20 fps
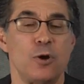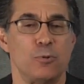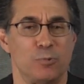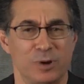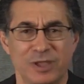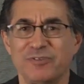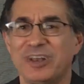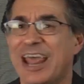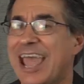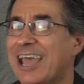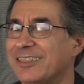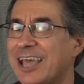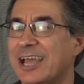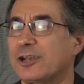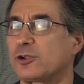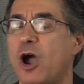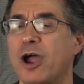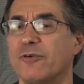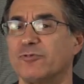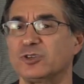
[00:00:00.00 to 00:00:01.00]
We even had
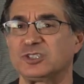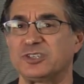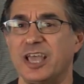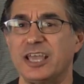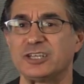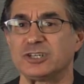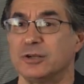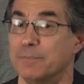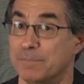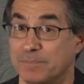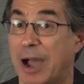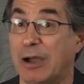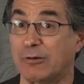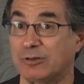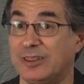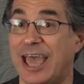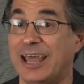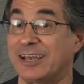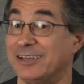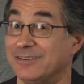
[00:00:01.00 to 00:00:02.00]
that conversation
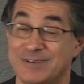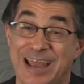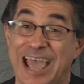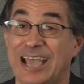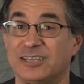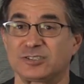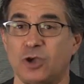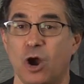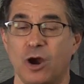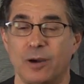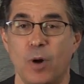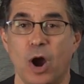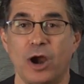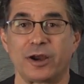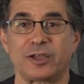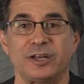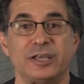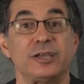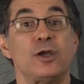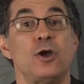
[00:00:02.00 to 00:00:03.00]
about that NASCAR
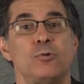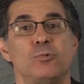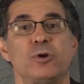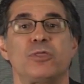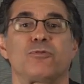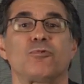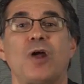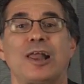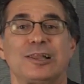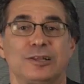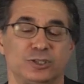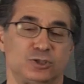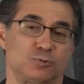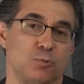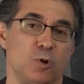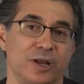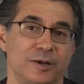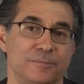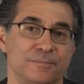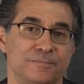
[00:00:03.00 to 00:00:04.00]
marketing with Rutledge
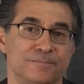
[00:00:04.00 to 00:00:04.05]
Wood.